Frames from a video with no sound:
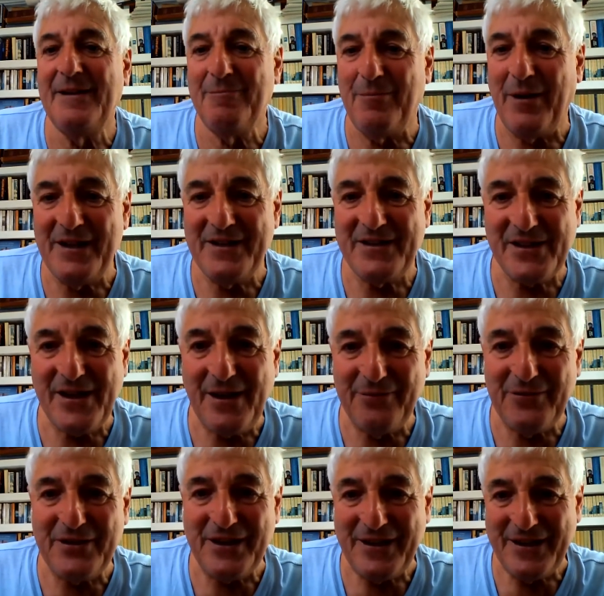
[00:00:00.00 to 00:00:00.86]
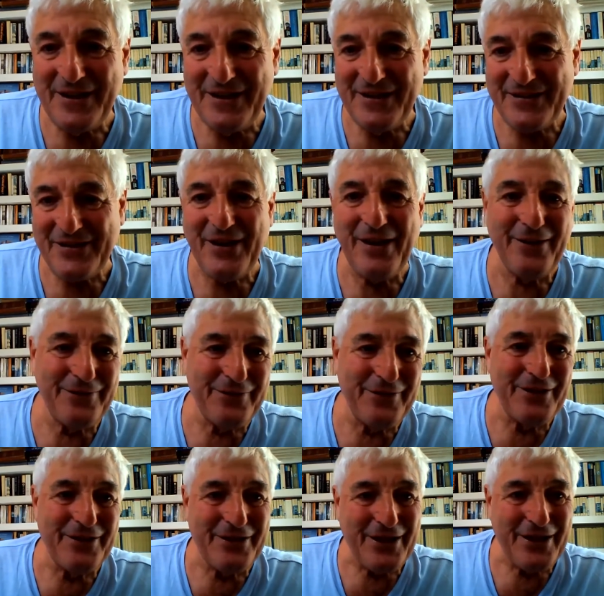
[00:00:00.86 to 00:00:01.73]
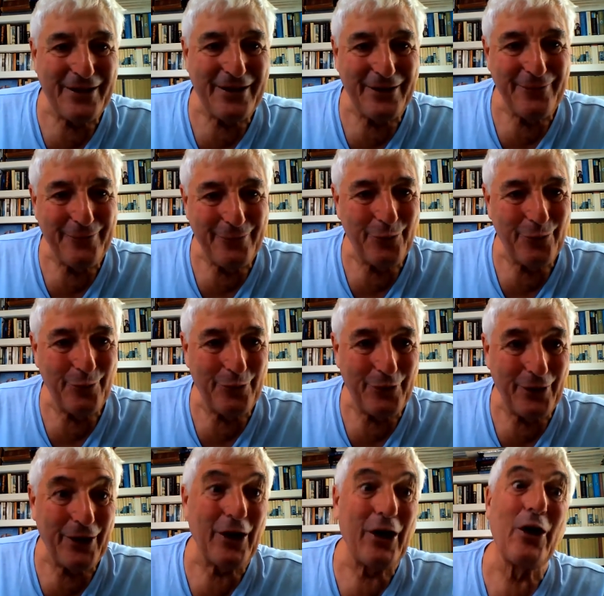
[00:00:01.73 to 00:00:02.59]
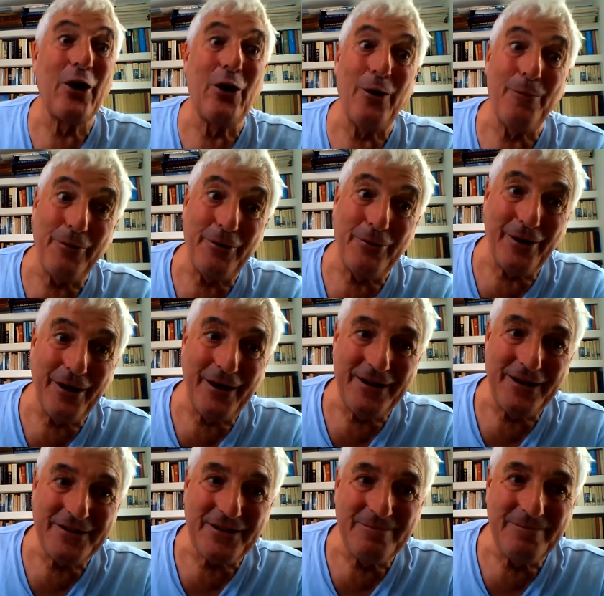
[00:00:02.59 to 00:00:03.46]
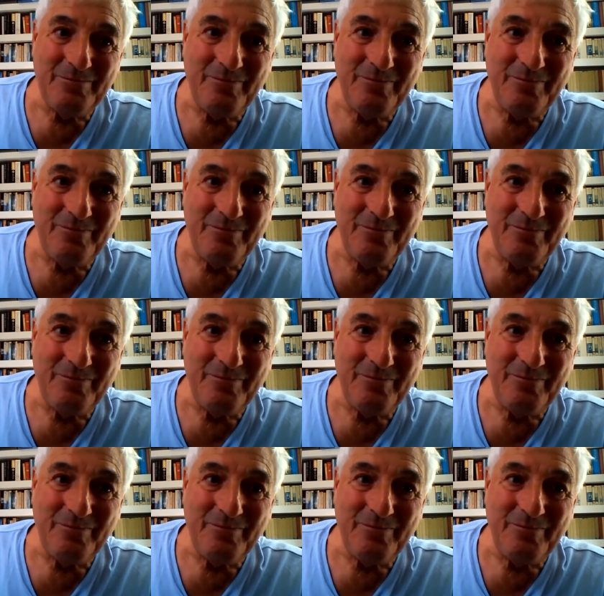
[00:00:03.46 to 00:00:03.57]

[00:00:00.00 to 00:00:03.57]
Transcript: by 70 years after the death of author copyright,